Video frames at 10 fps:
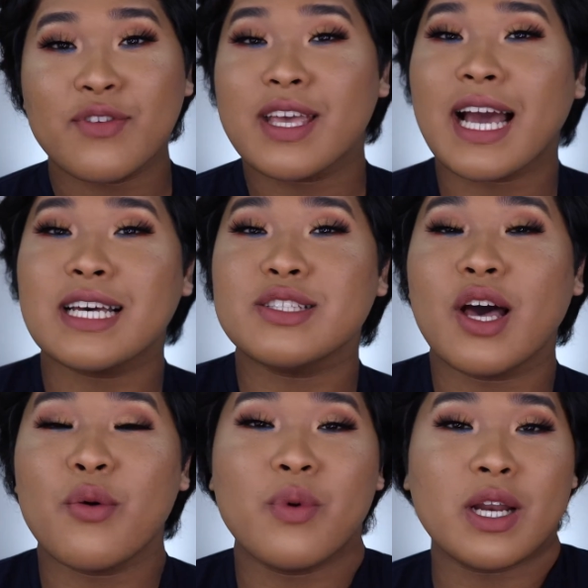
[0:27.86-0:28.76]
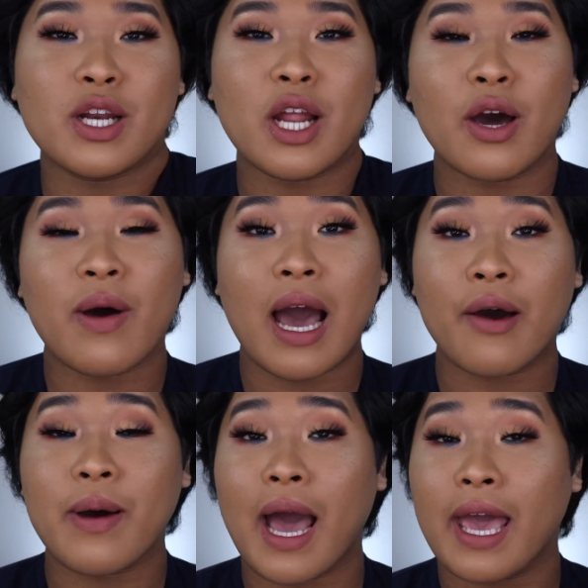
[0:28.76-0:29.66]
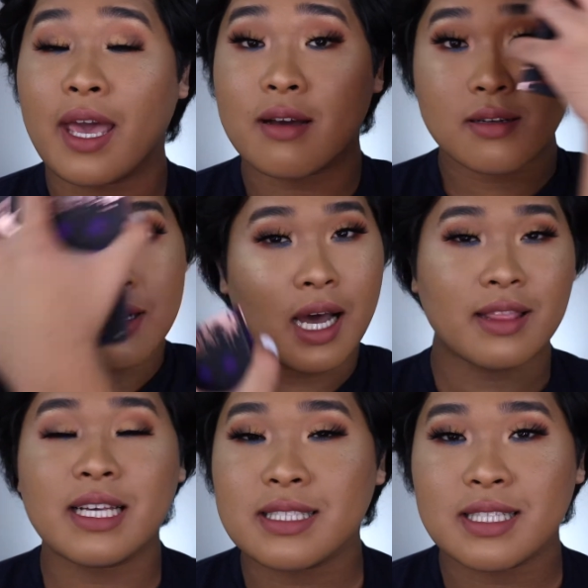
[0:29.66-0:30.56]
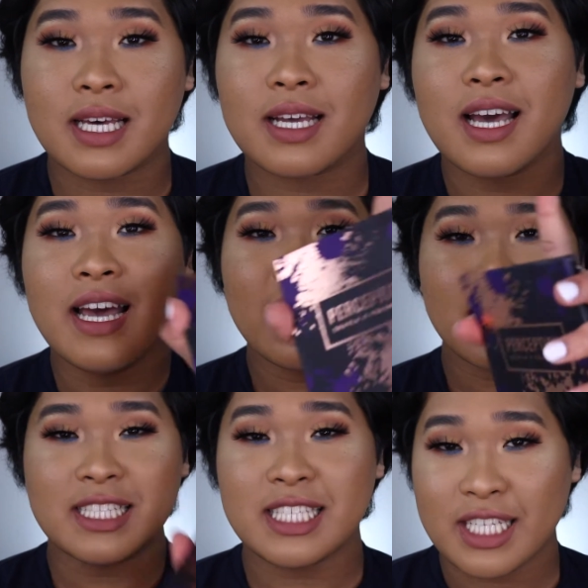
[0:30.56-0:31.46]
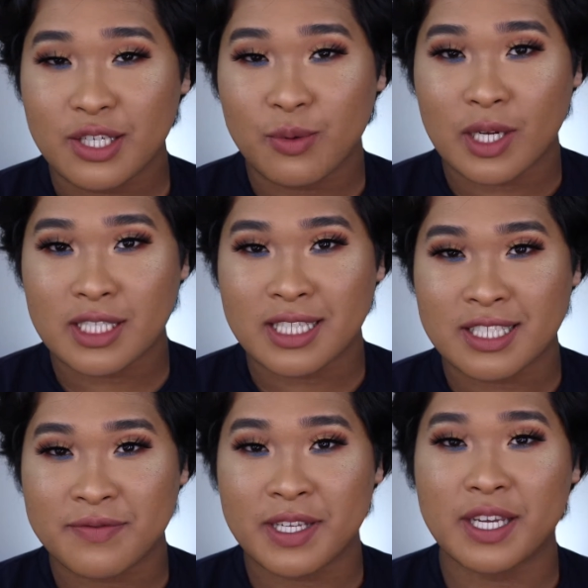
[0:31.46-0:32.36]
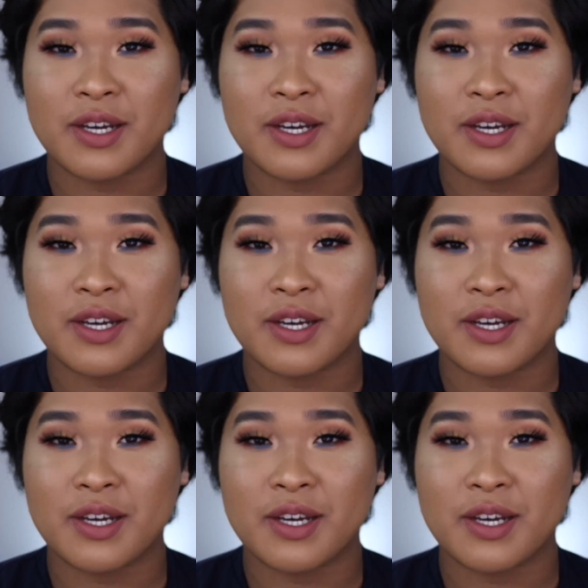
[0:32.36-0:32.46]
If you guys want to know how I got this look, continue watching this video.